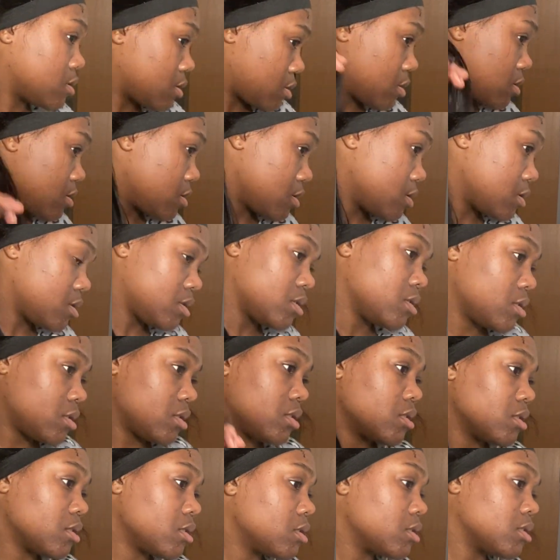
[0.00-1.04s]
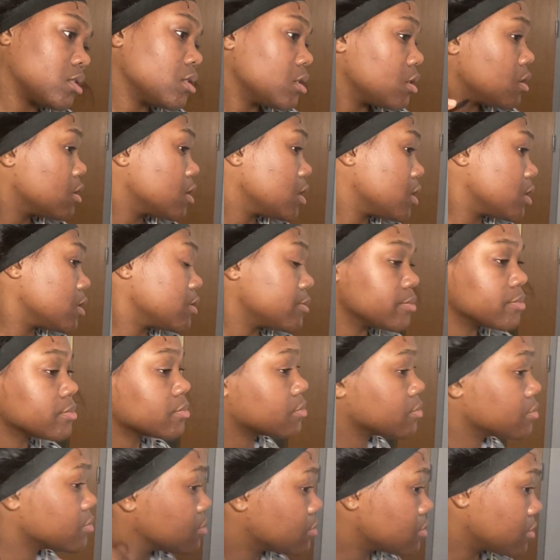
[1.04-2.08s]
and just trying to straighten it
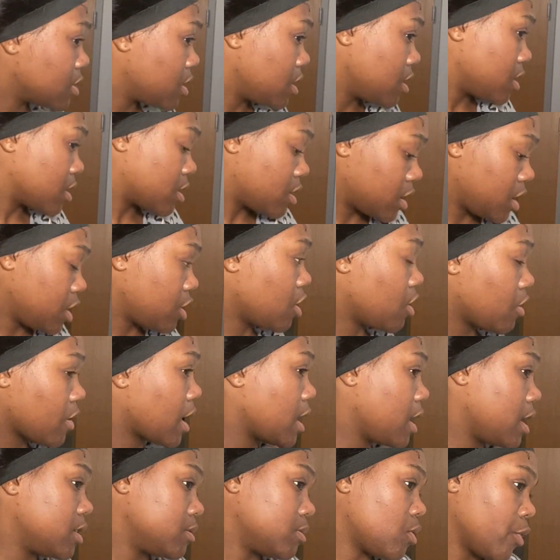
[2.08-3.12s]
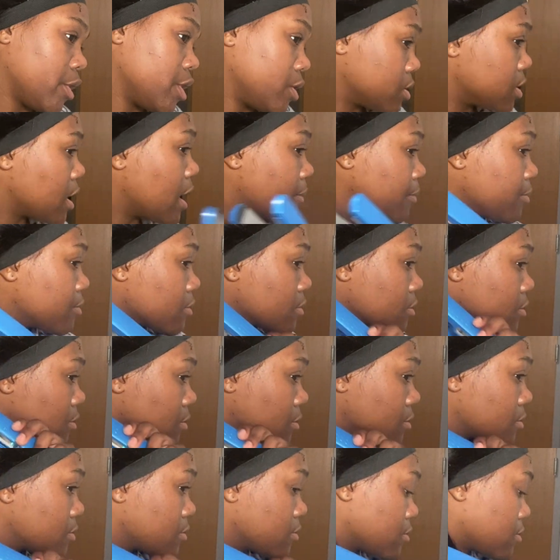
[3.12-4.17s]
before I cut it. I want it straight before I cut
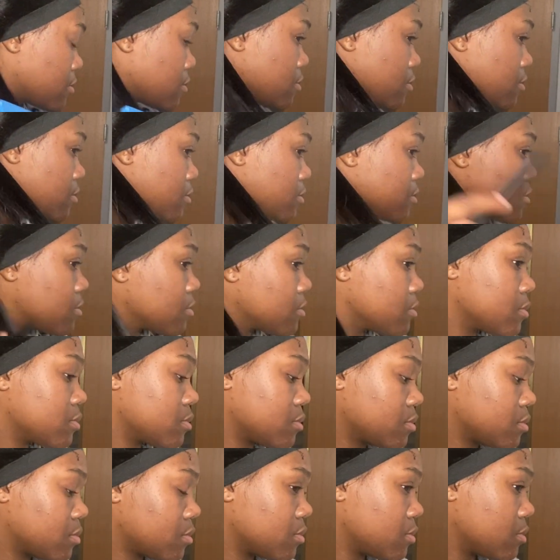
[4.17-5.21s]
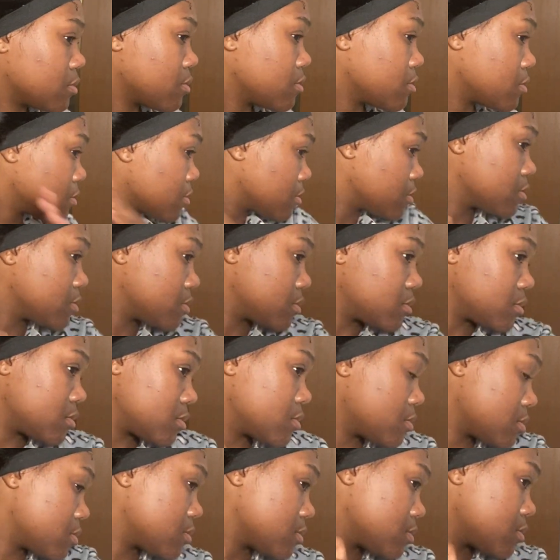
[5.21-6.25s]
it. Of course, and
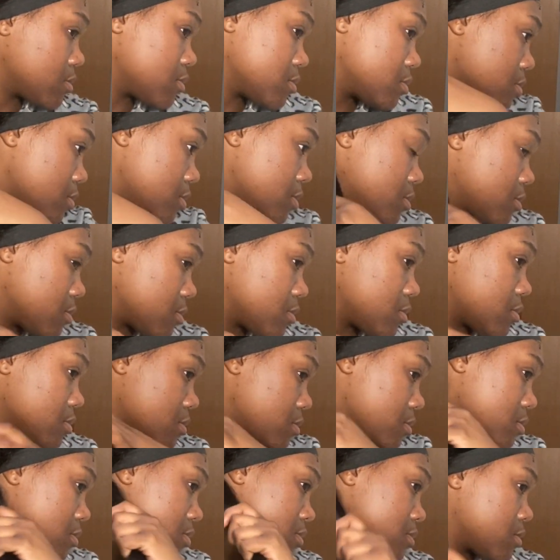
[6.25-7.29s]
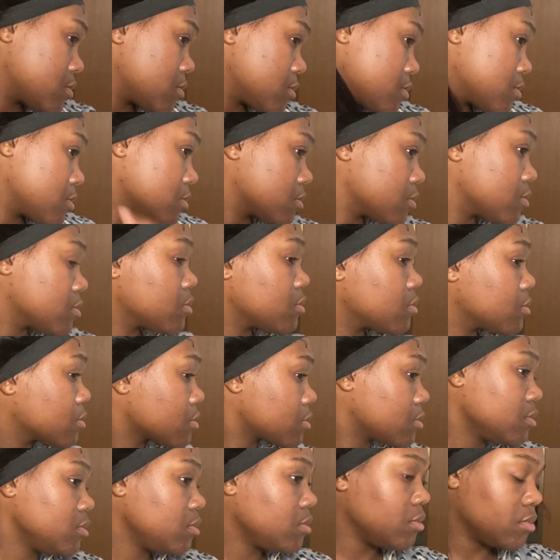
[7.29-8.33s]
what else? Nothing
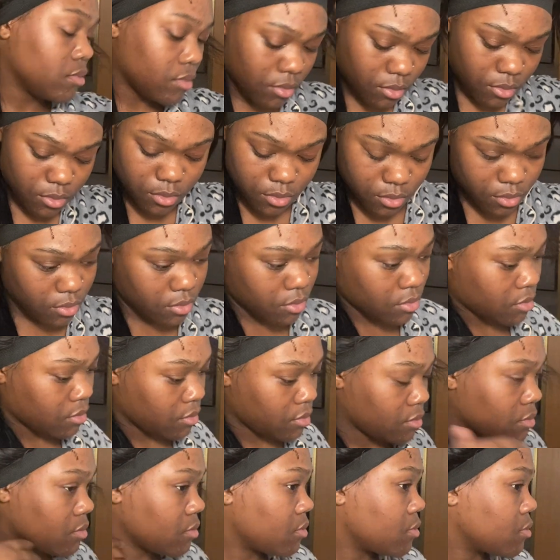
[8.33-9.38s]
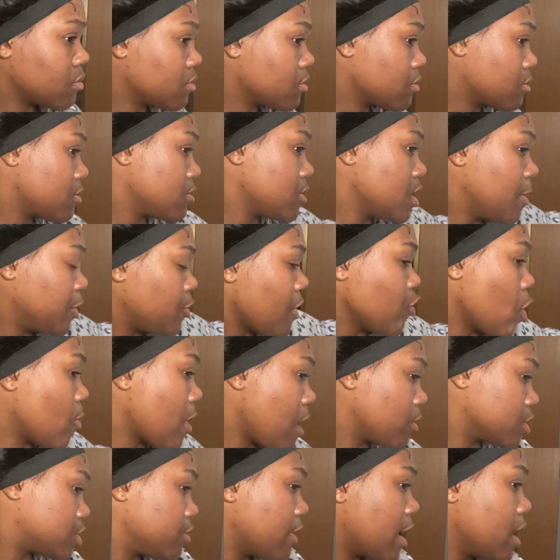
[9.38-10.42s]
else really happens in this clip but me just straightening it,
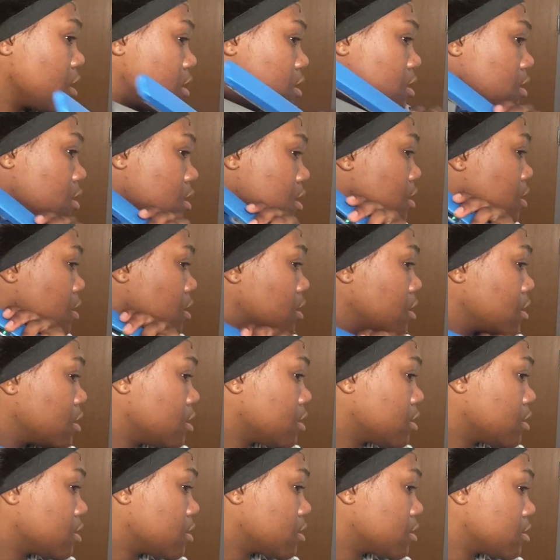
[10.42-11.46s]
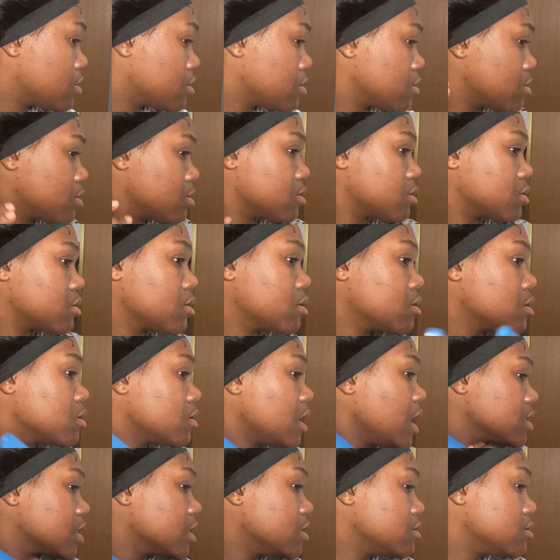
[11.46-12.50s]
and then I'll be back
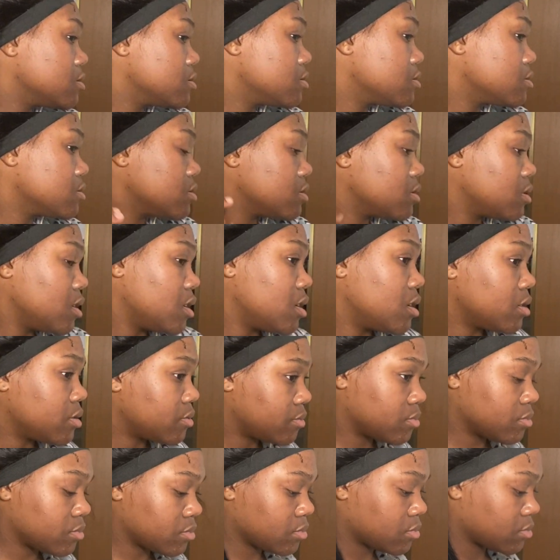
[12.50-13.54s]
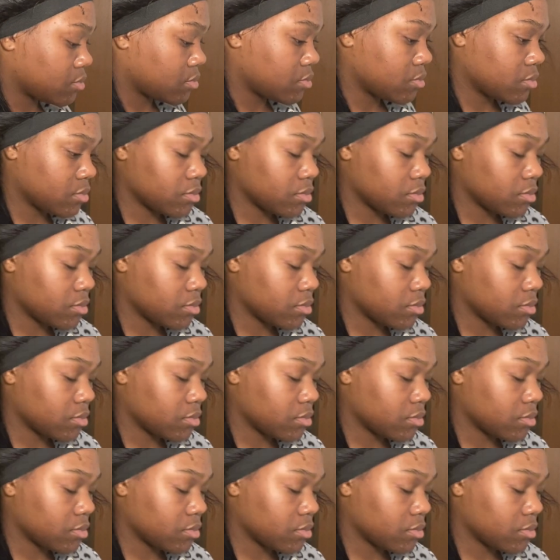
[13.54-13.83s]
when I'm actually like